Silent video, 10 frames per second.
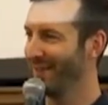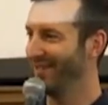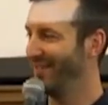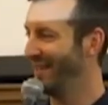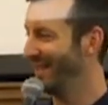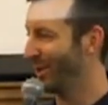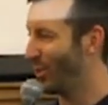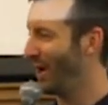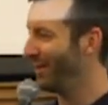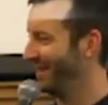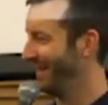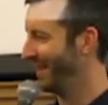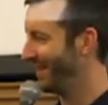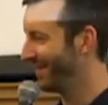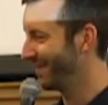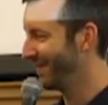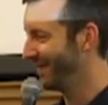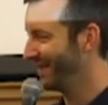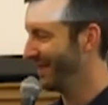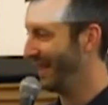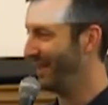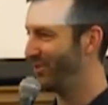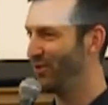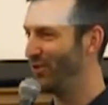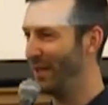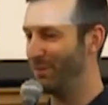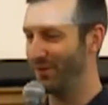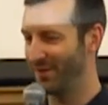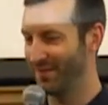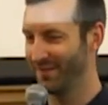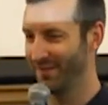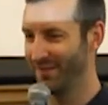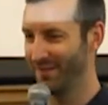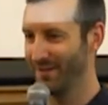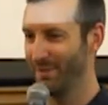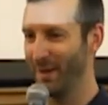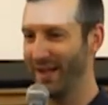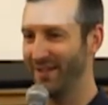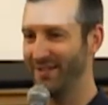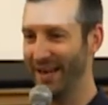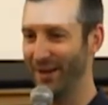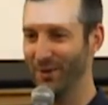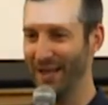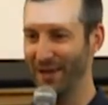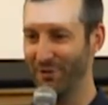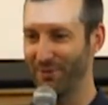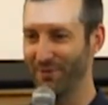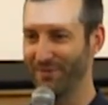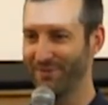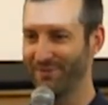You see, inequality has shaped my entire life,